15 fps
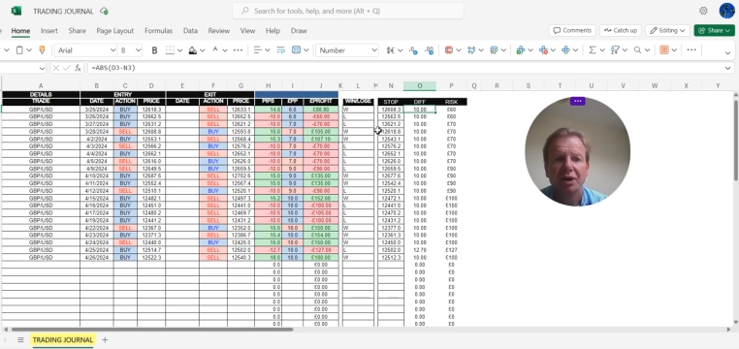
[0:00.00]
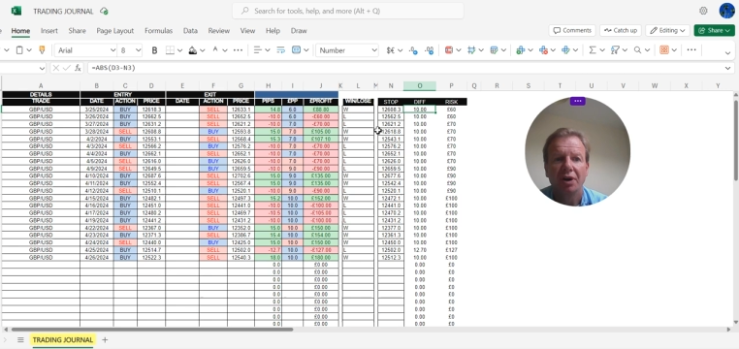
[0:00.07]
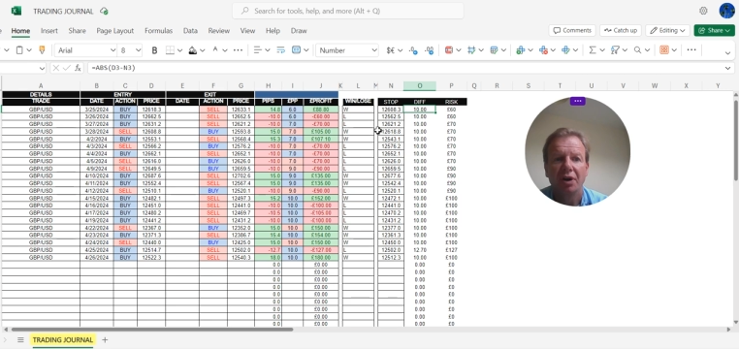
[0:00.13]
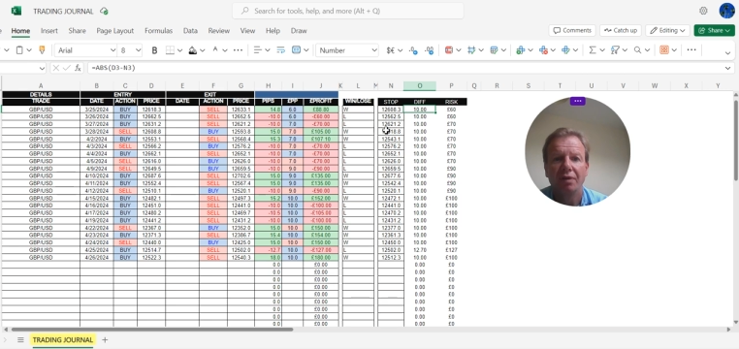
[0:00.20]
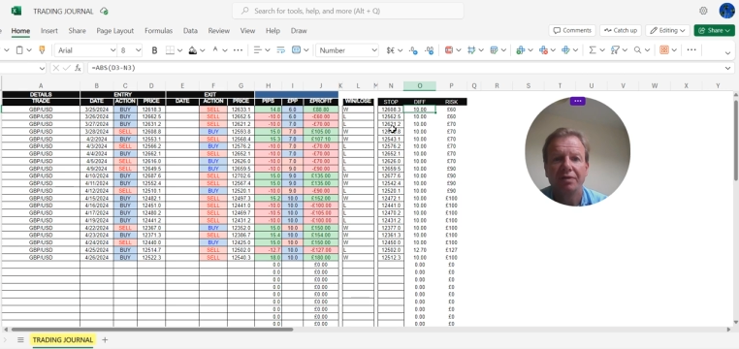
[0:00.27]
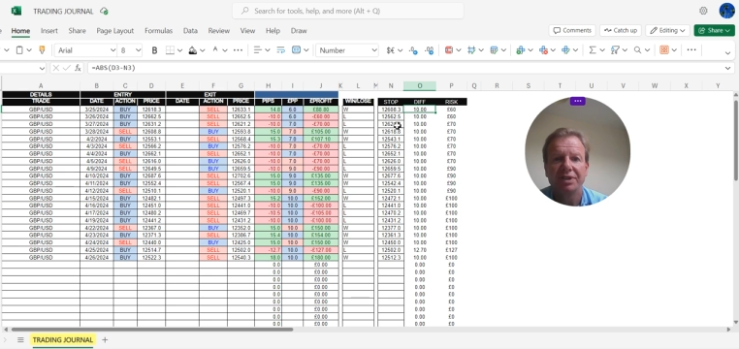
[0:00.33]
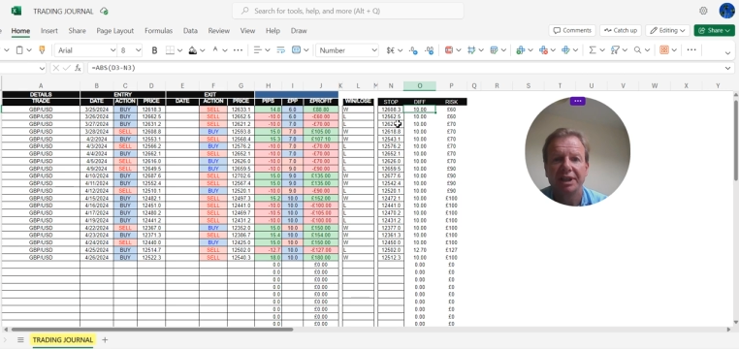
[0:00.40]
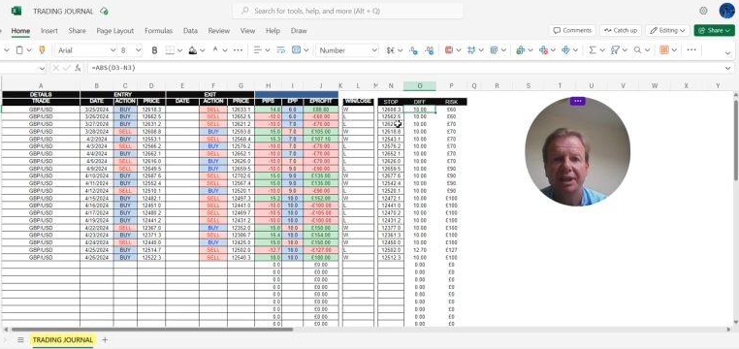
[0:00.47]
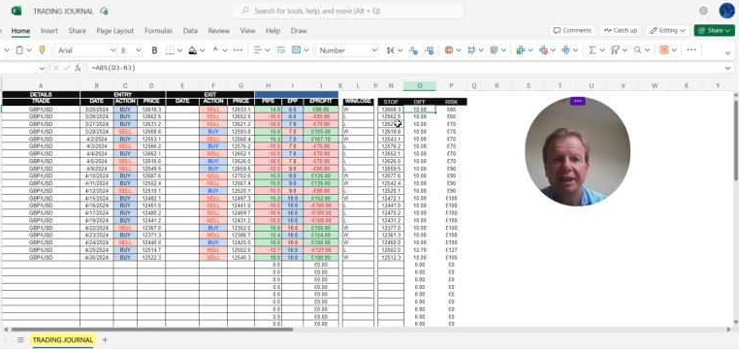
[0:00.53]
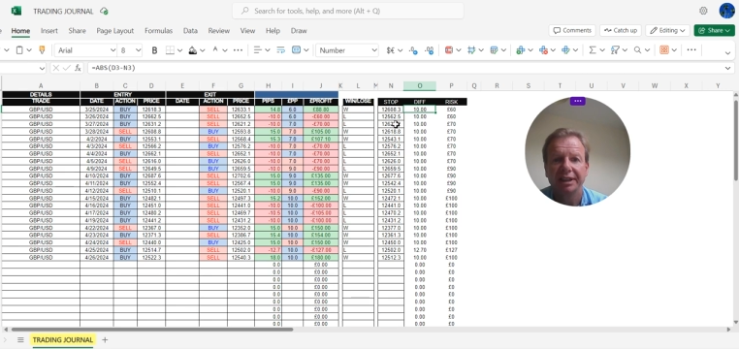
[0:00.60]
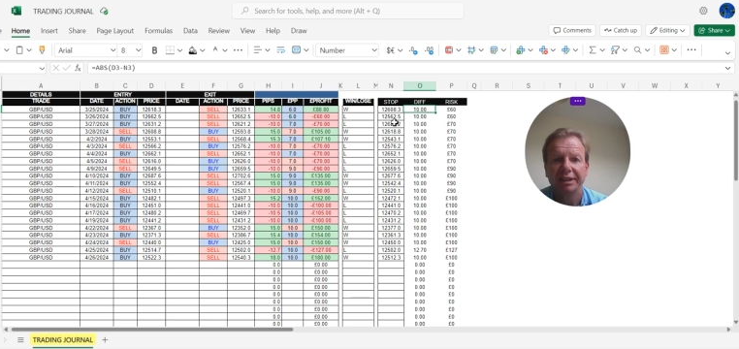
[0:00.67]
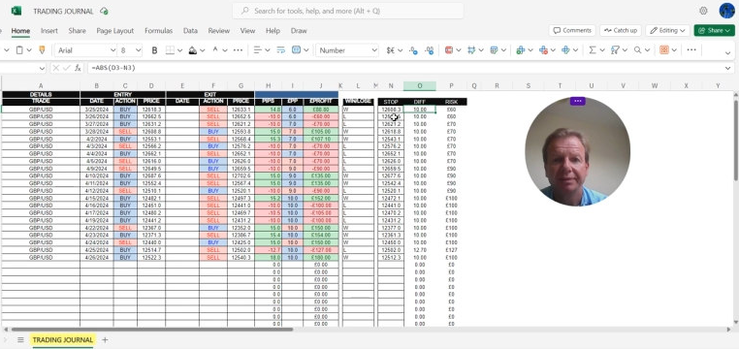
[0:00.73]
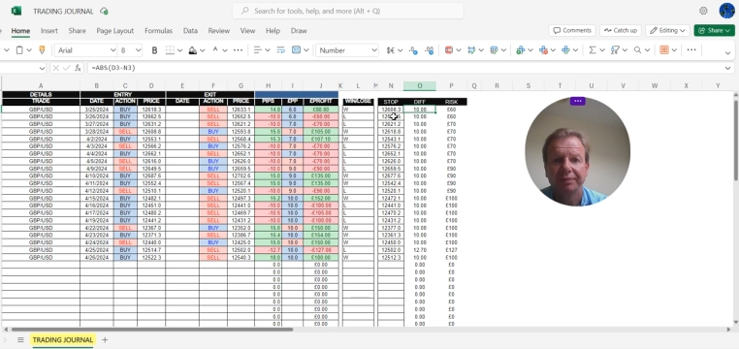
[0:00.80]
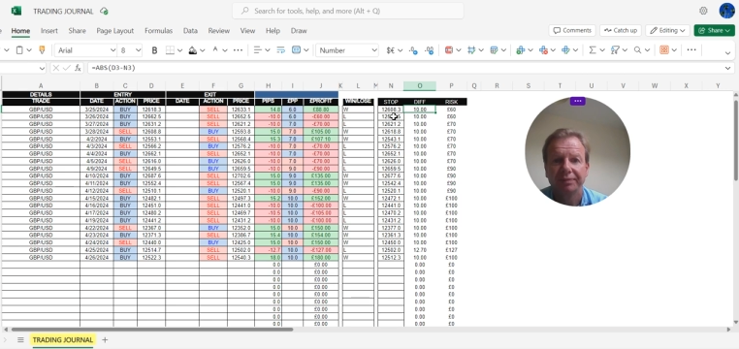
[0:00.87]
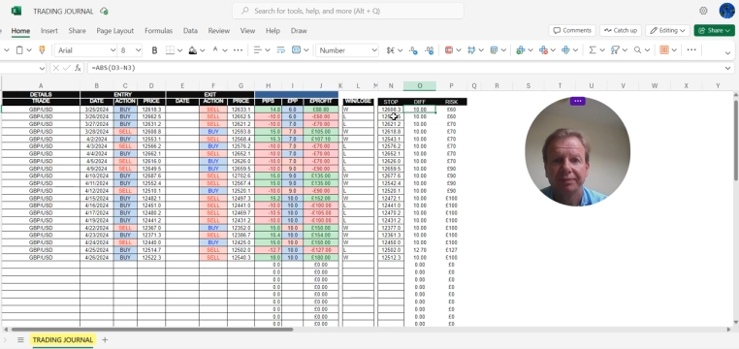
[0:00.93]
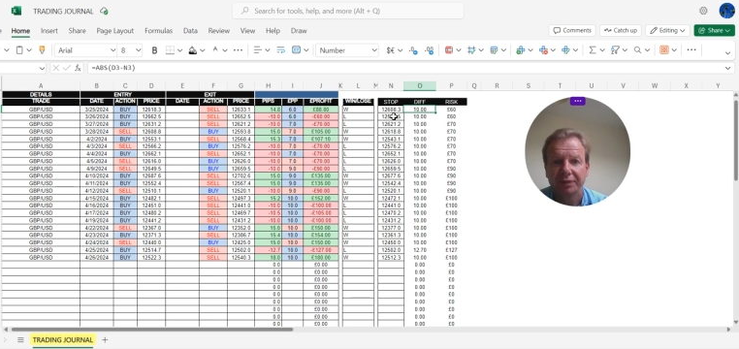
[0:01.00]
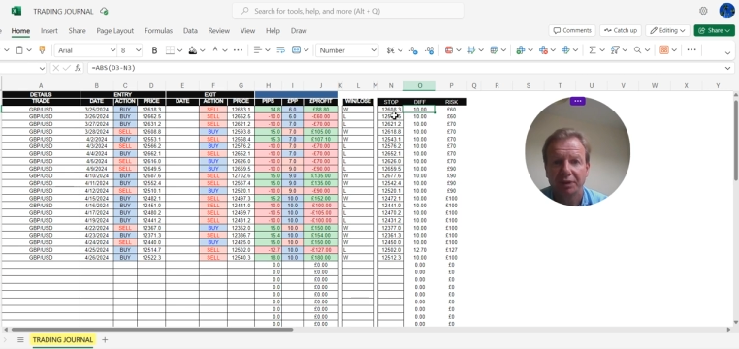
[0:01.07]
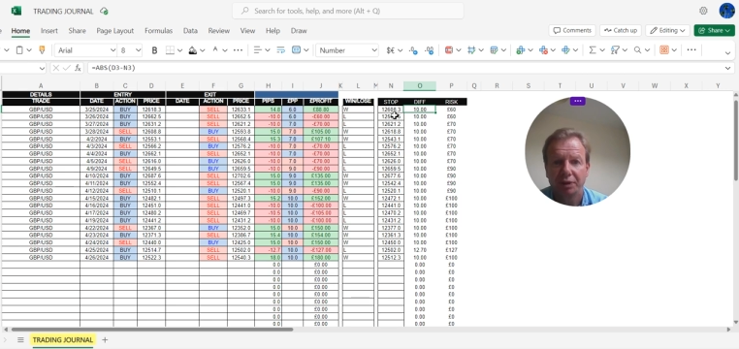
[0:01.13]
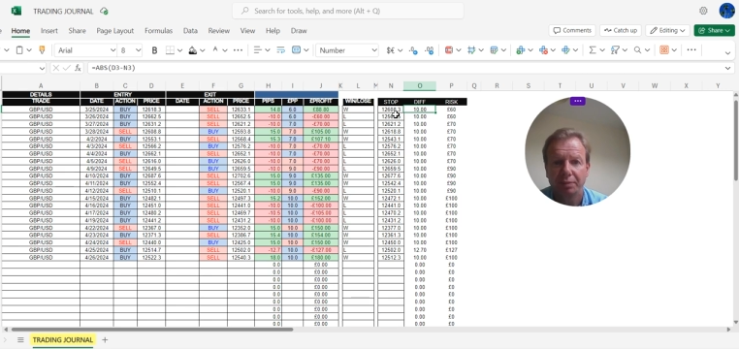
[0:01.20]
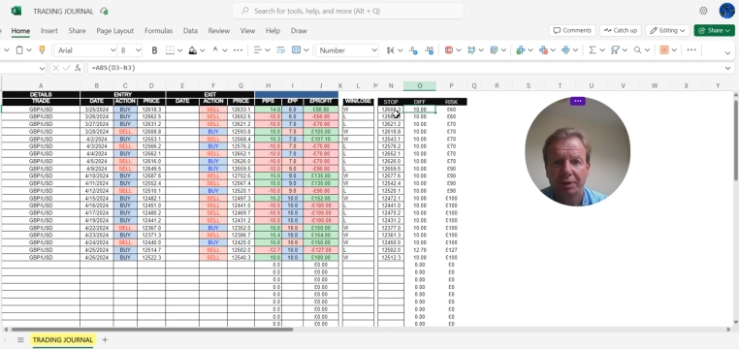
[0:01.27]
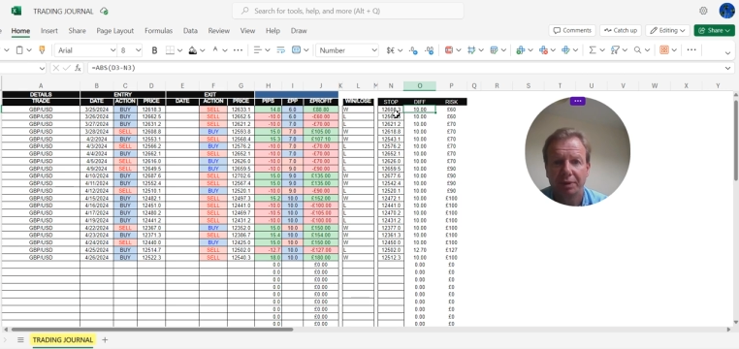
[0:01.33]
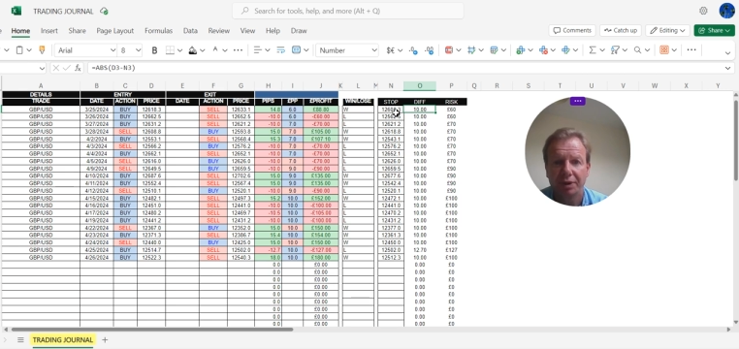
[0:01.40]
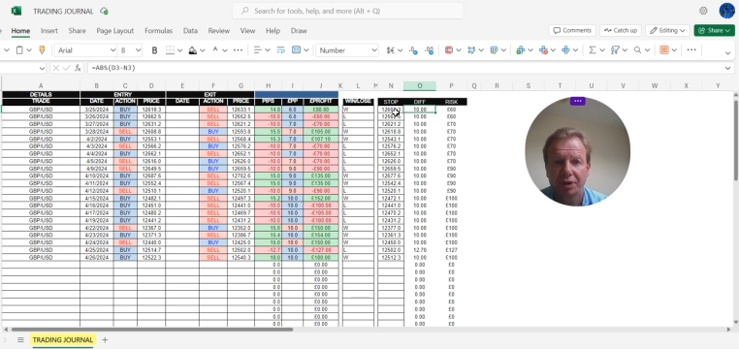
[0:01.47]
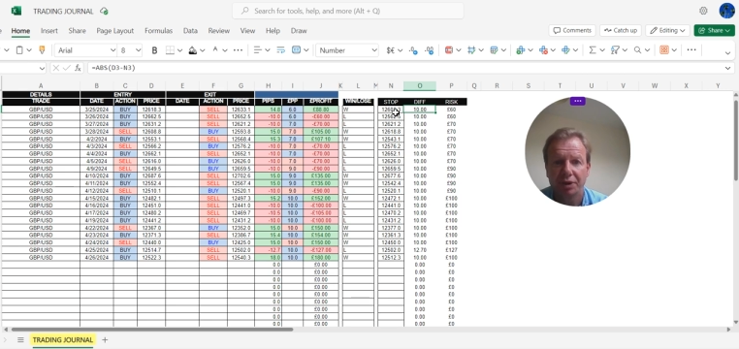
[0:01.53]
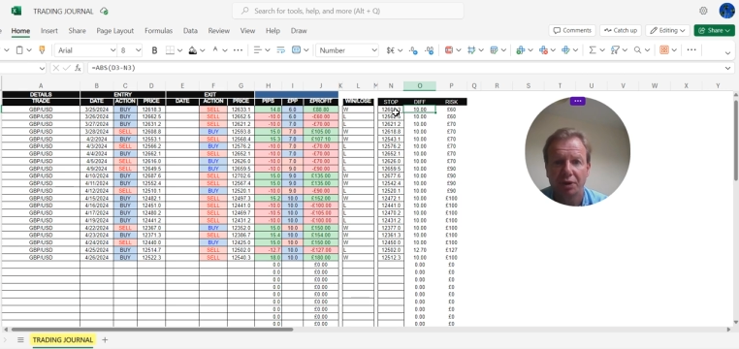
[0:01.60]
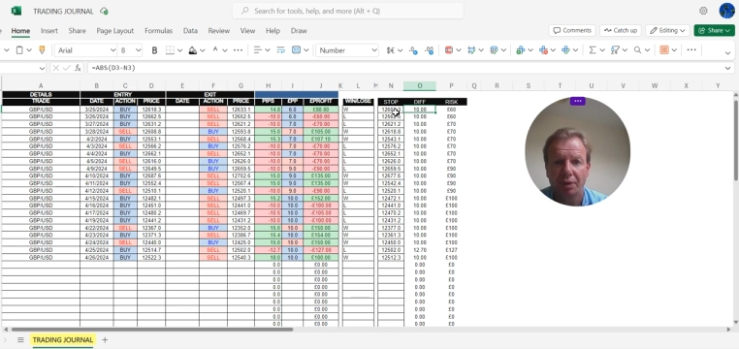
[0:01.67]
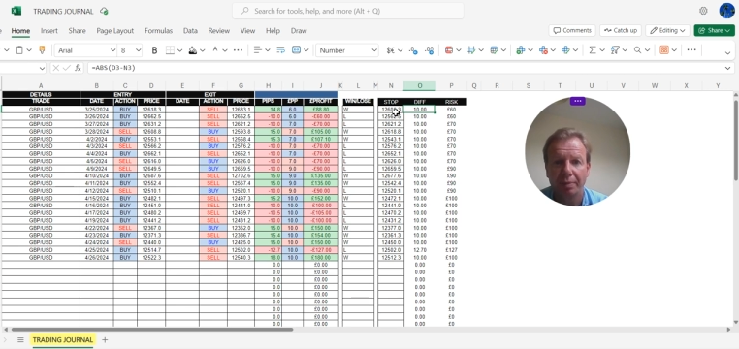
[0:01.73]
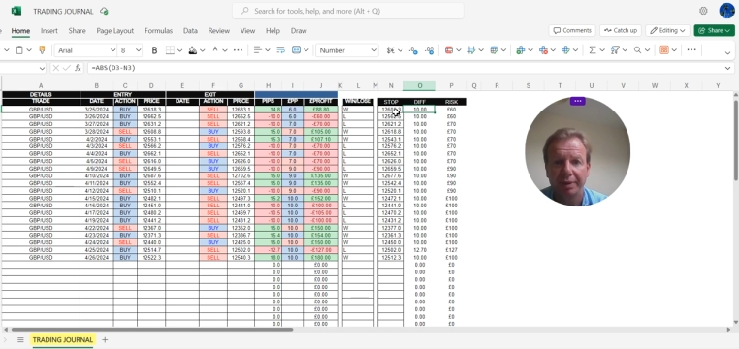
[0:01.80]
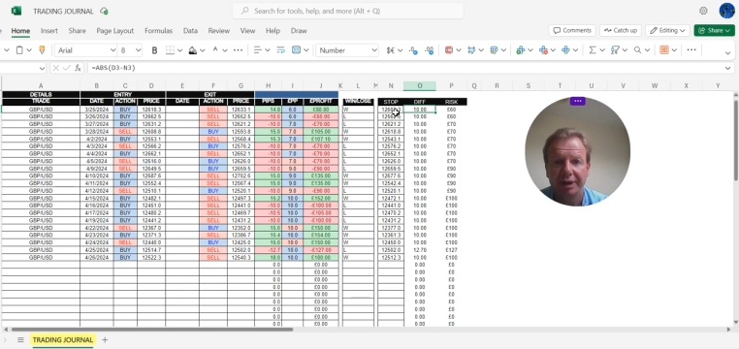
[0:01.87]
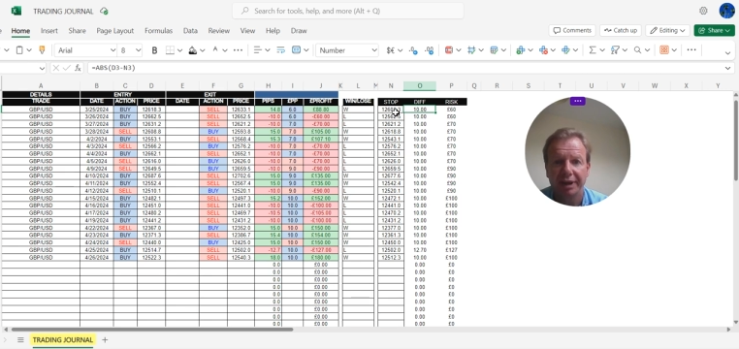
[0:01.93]
obviously you put the
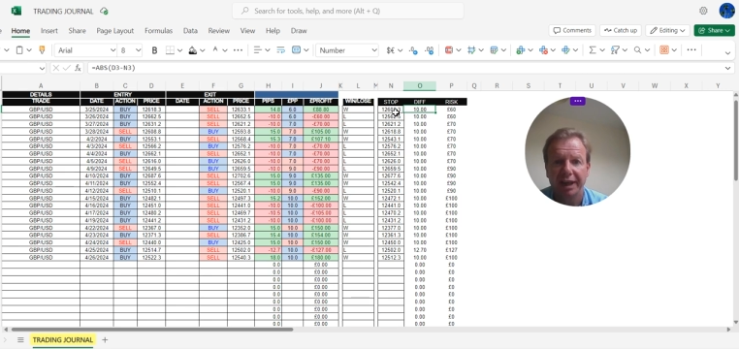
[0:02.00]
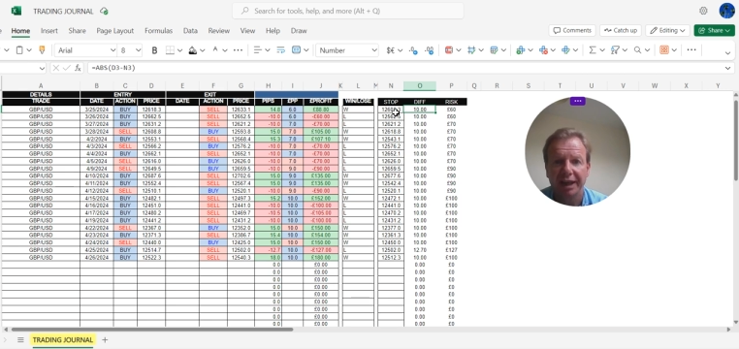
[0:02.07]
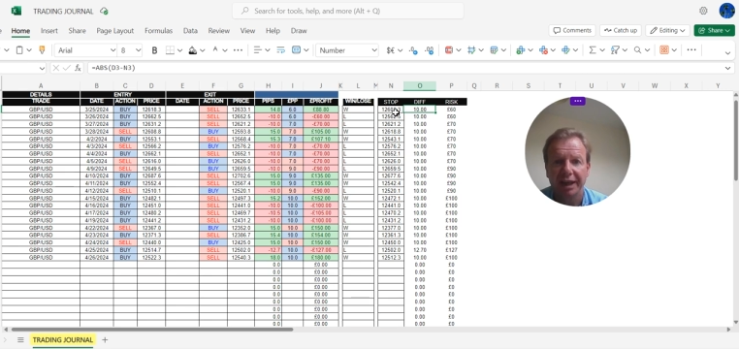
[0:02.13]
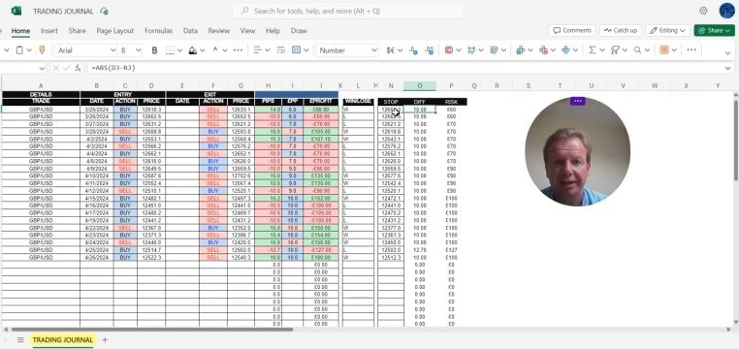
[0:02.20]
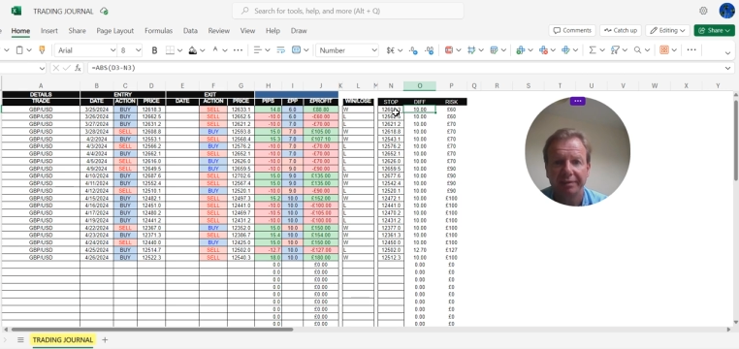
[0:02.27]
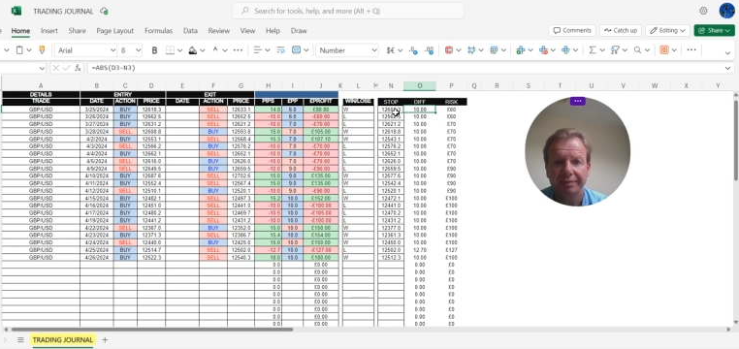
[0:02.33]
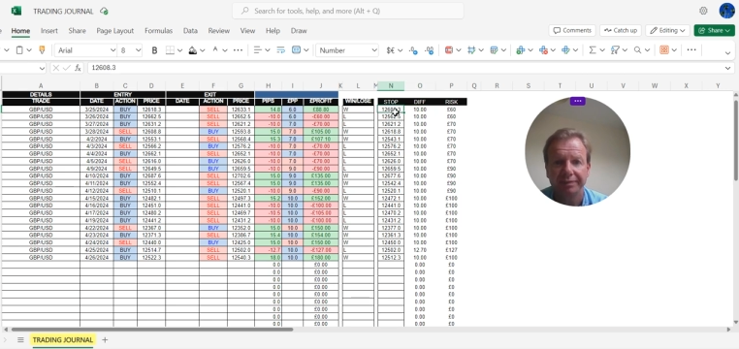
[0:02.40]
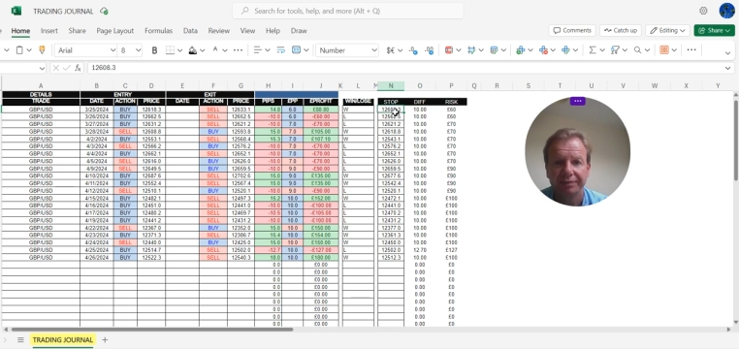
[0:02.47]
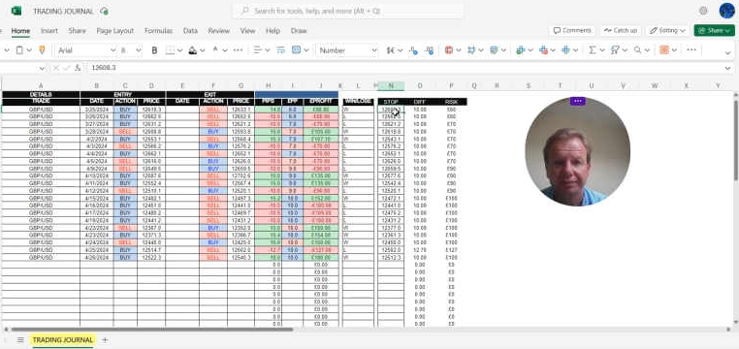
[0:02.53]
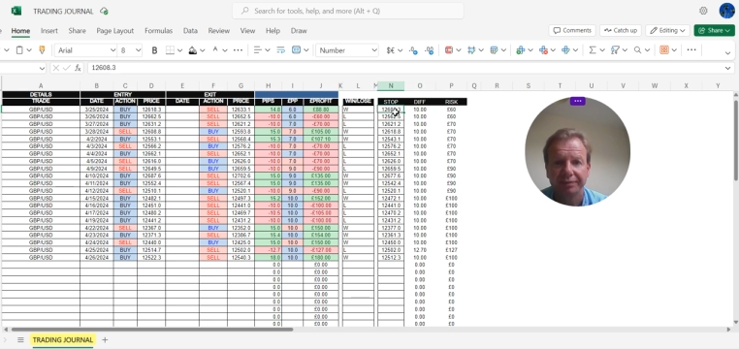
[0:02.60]
stop in there